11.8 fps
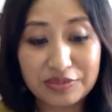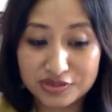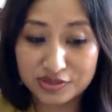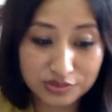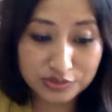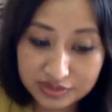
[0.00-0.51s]

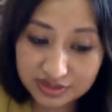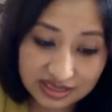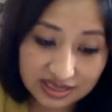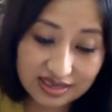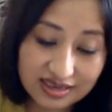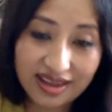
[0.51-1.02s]

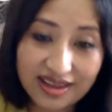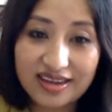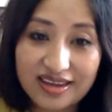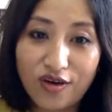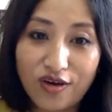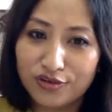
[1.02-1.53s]
absolutely. Like
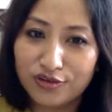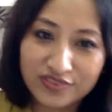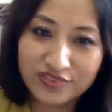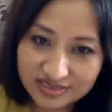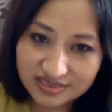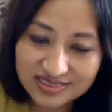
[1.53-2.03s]
all
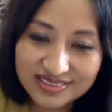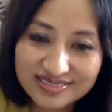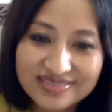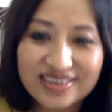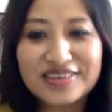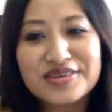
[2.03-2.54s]
fields,
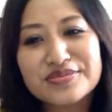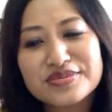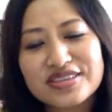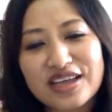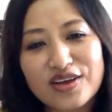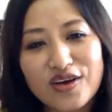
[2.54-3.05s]

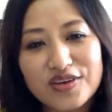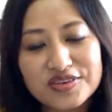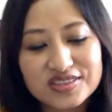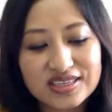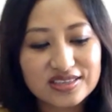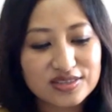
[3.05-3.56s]

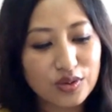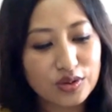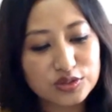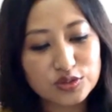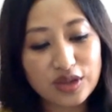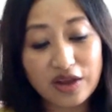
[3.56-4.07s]
psychology is
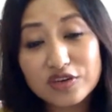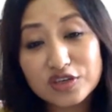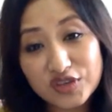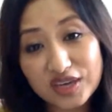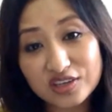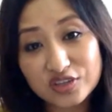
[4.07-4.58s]
also
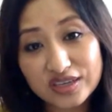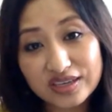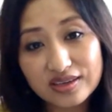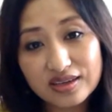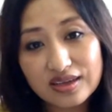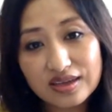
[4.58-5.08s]

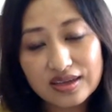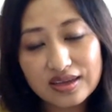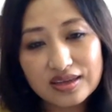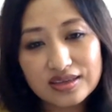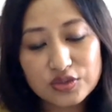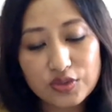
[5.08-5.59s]
ever-changing.
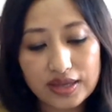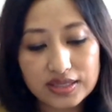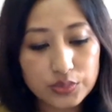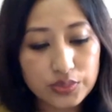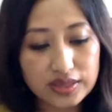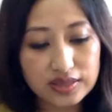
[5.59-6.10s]
So
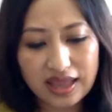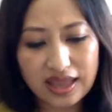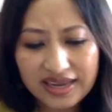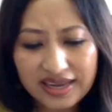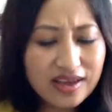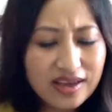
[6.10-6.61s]
as with
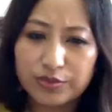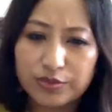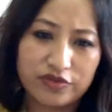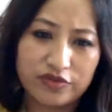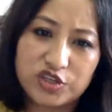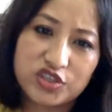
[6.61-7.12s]
any other
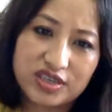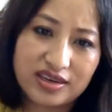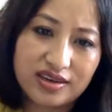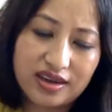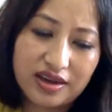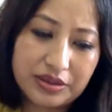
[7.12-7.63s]

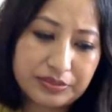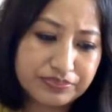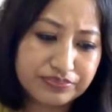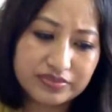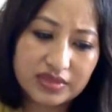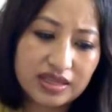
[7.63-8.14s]
profession,
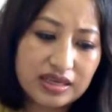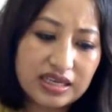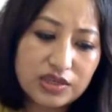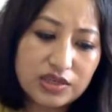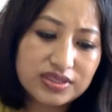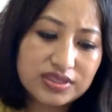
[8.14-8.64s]
the
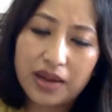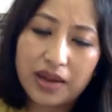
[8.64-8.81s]
need to stay